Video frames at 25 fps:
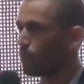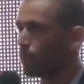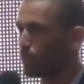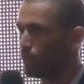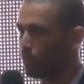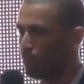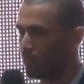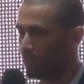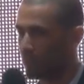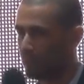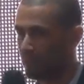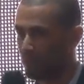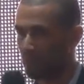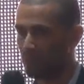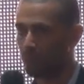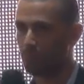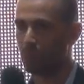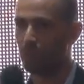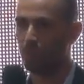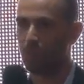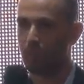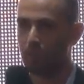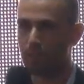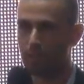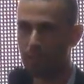want to
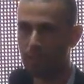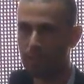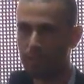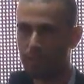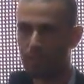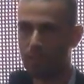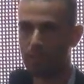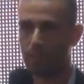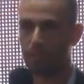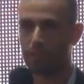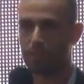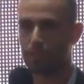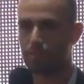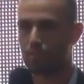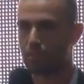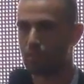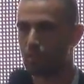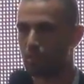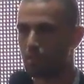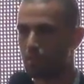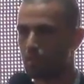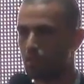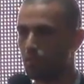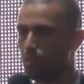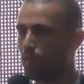become a leading
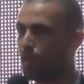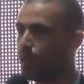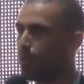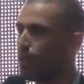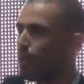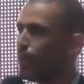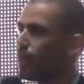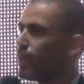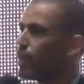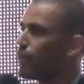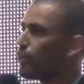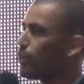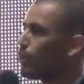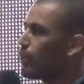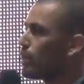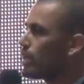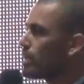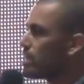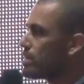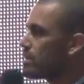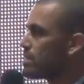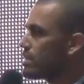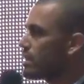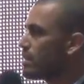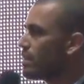ecosystem. And when
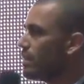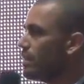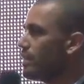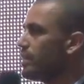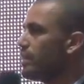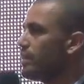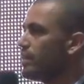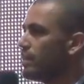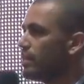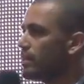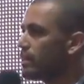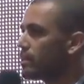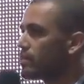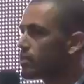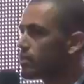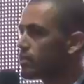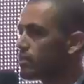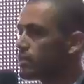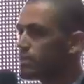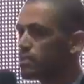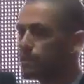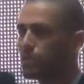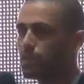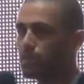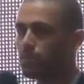I say a leading
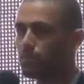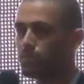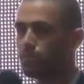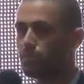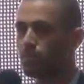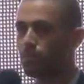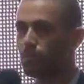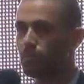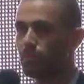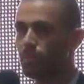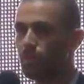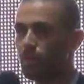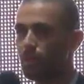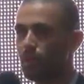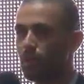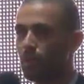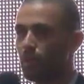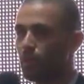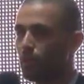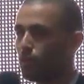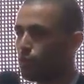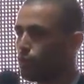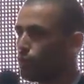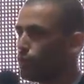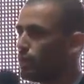ecosystem,
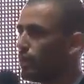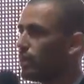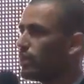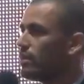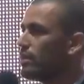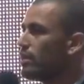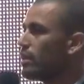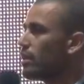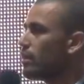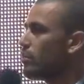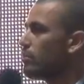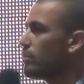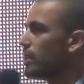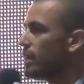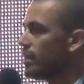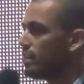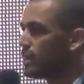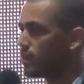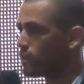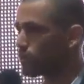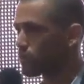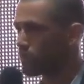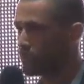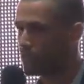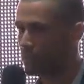today there are
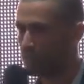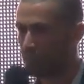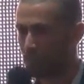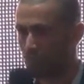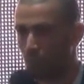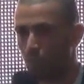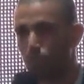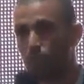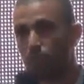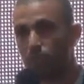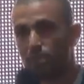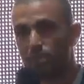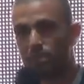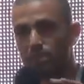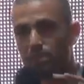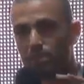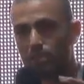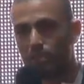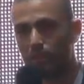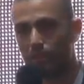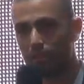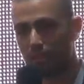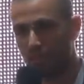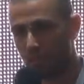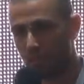many ecosystems. We are sitting